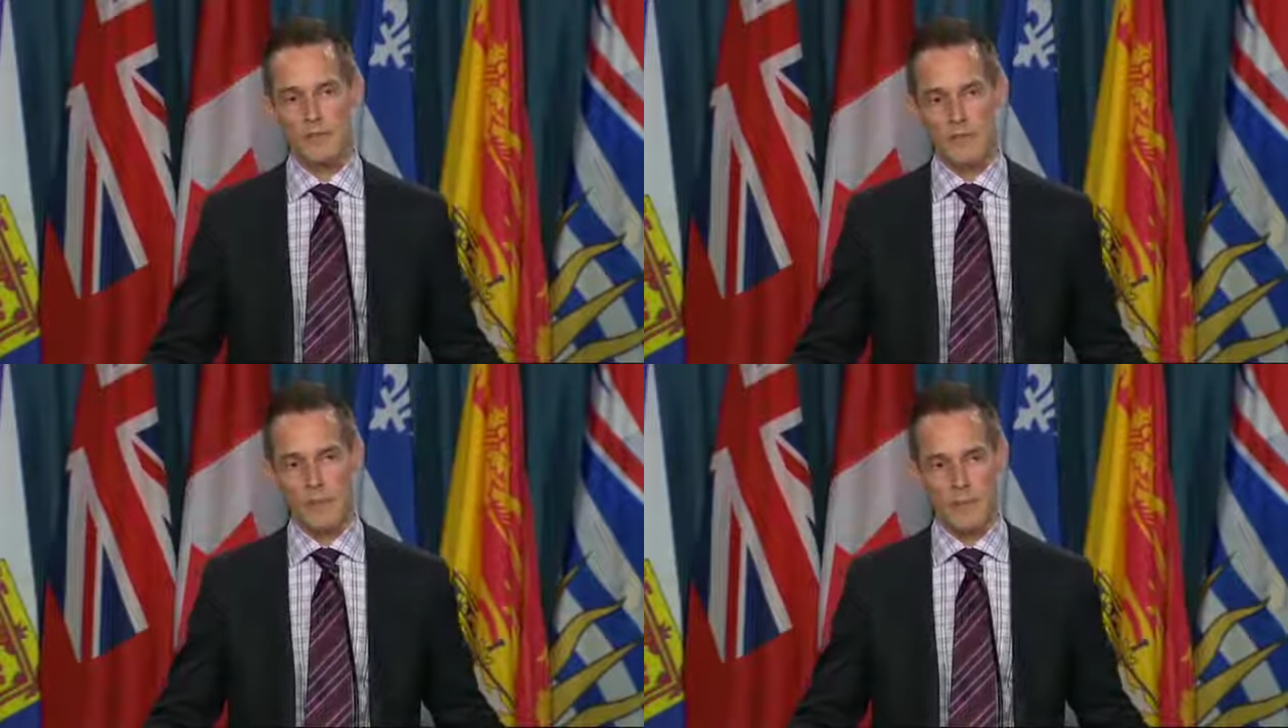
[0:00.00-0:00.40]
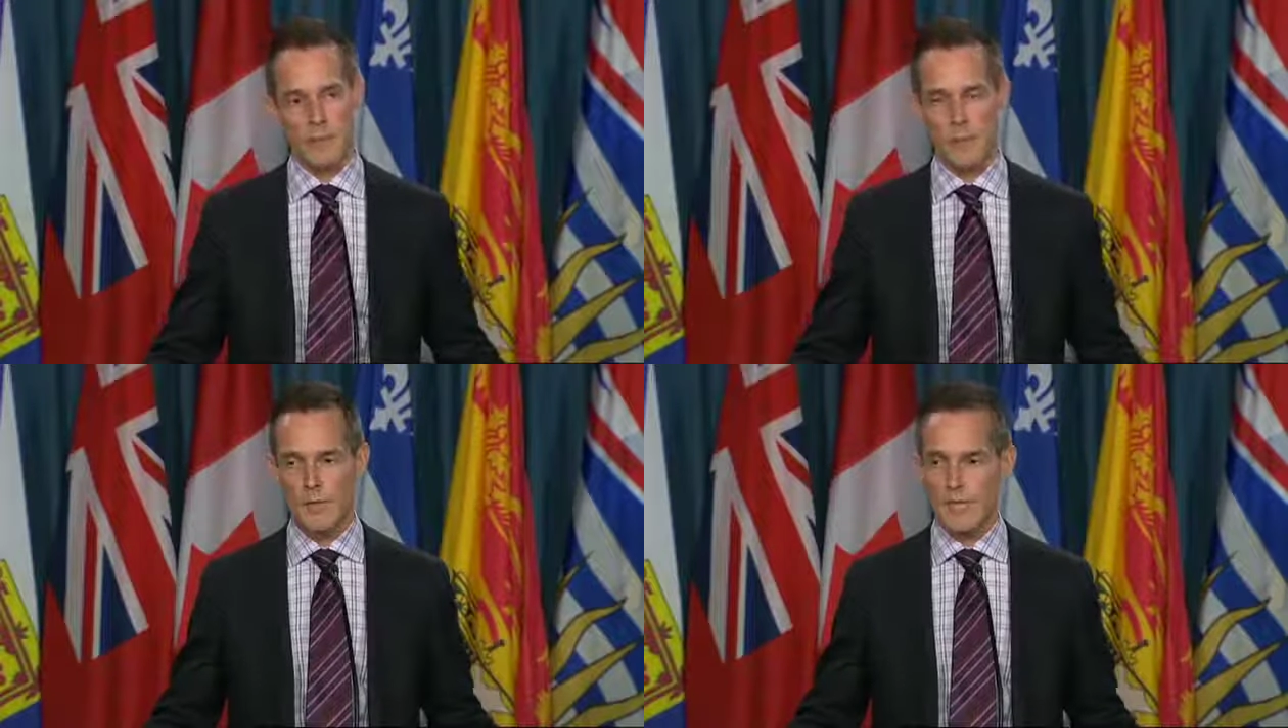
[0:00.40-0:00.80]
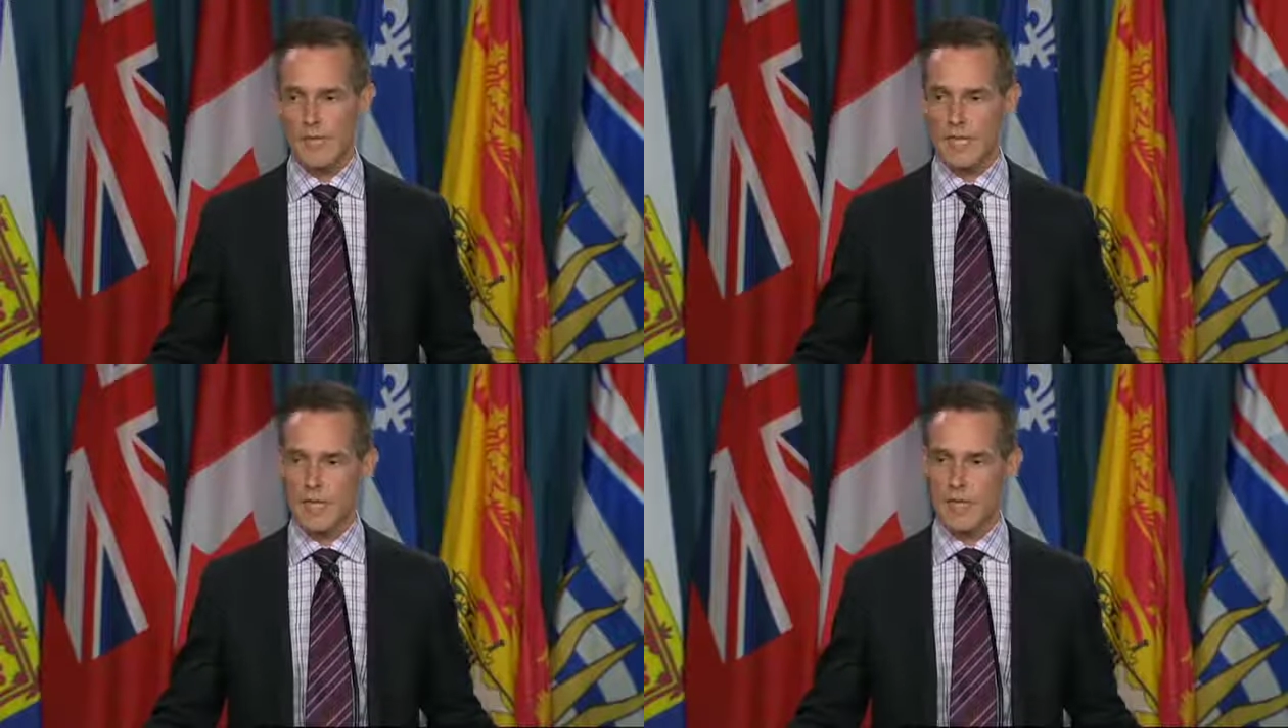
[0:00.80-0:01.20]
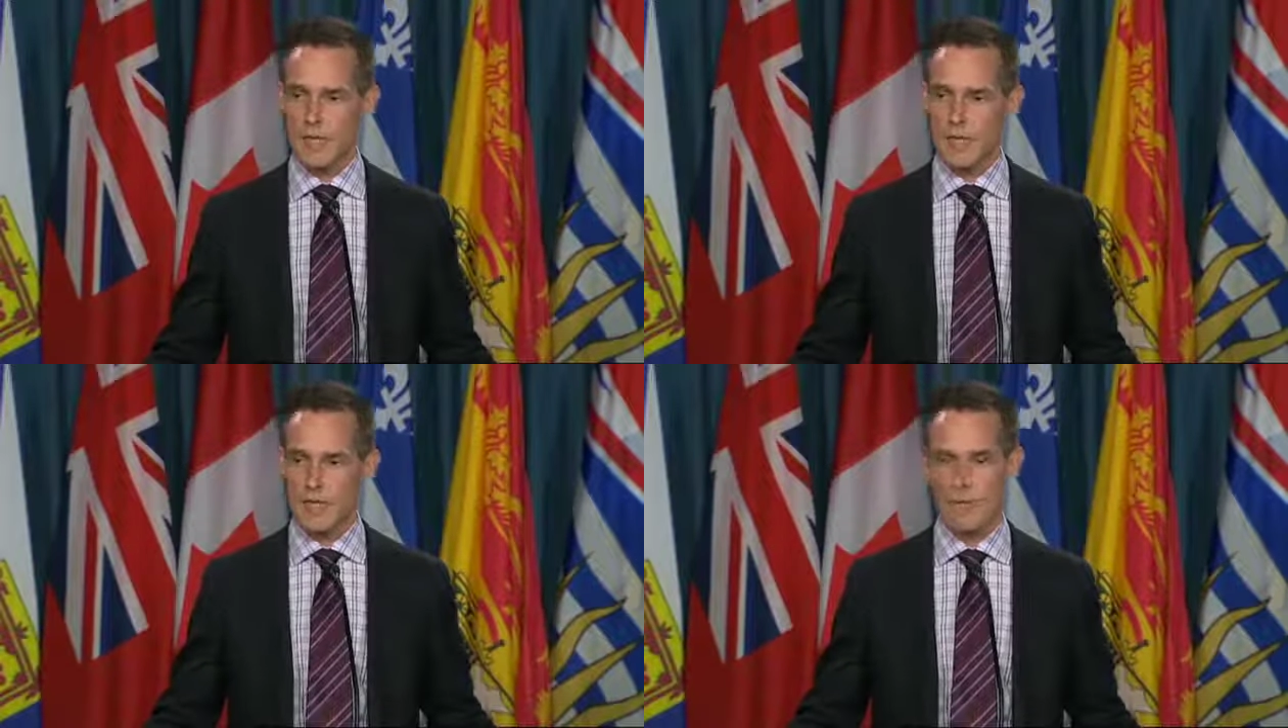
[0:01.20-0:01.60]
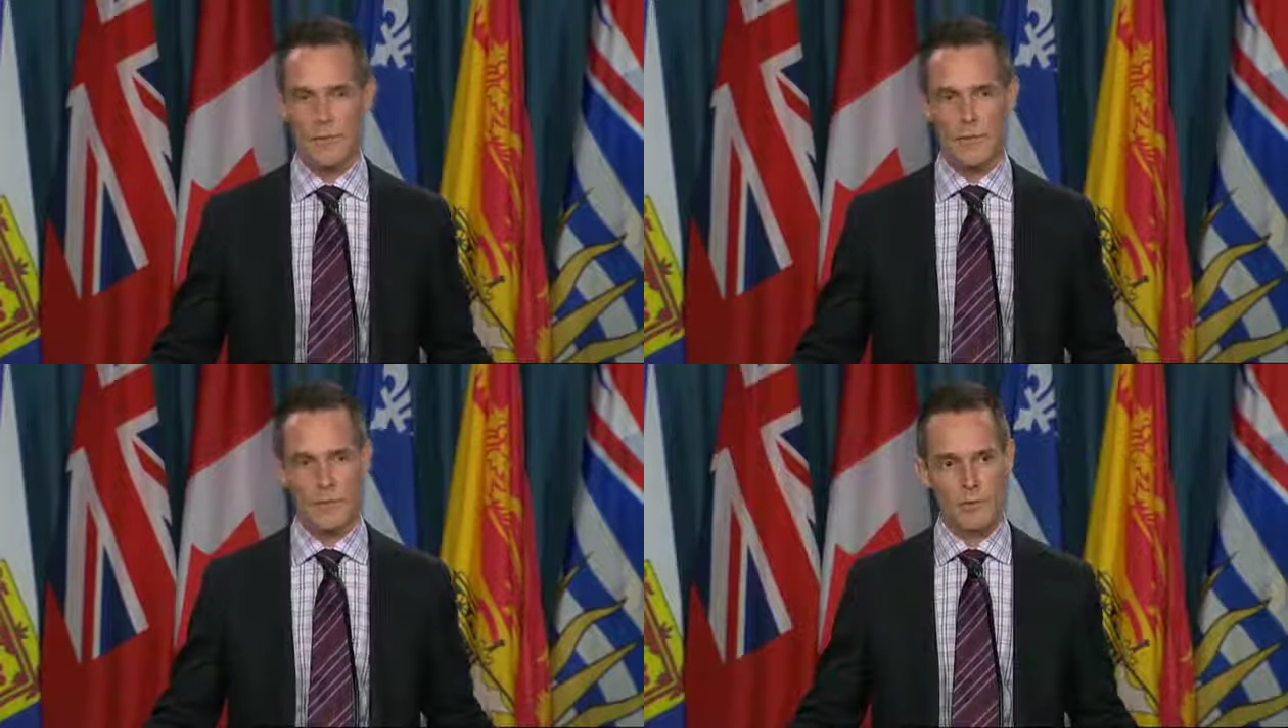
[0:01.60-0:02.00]
CEO of the Canadian Mental
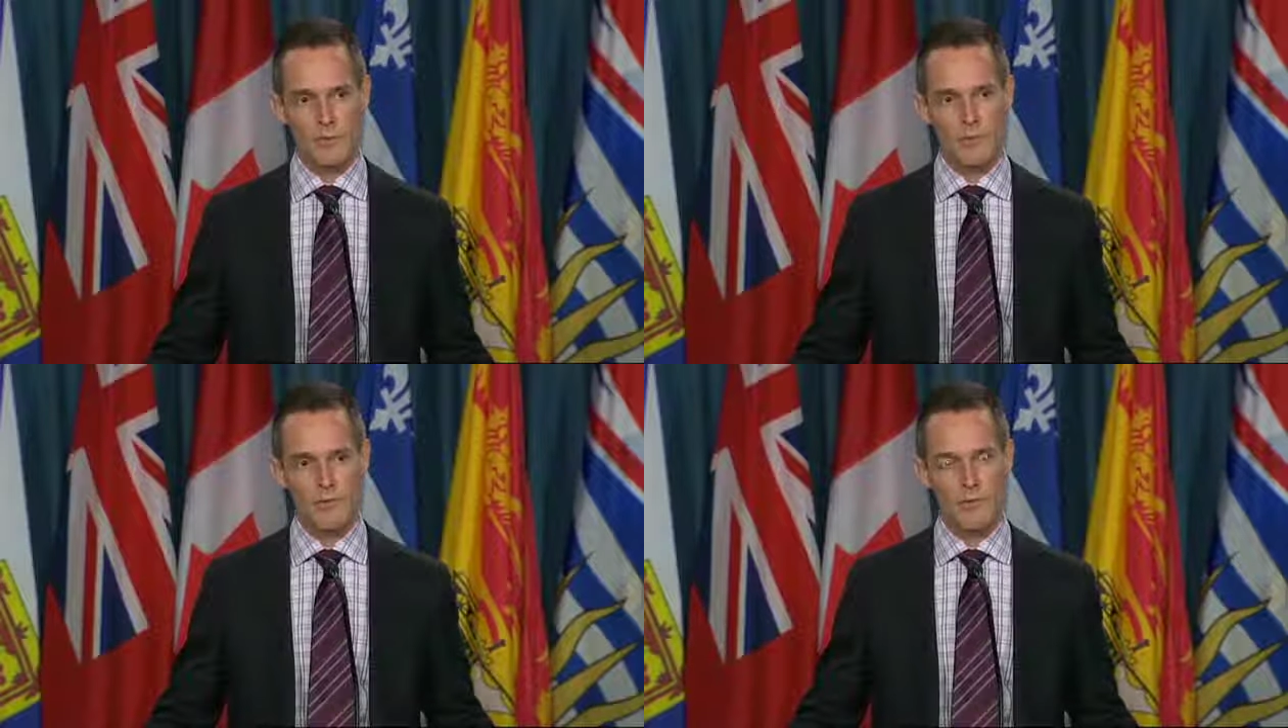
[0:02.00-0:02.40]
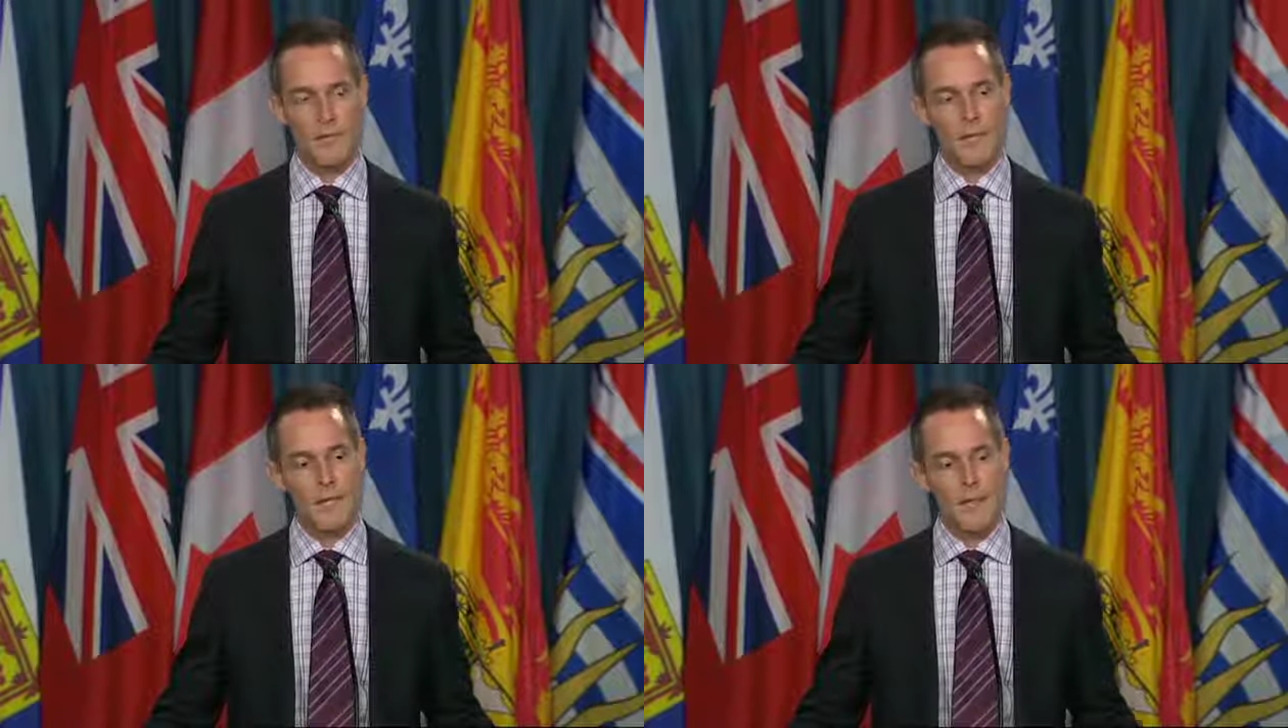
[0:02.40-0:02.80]
Health Association.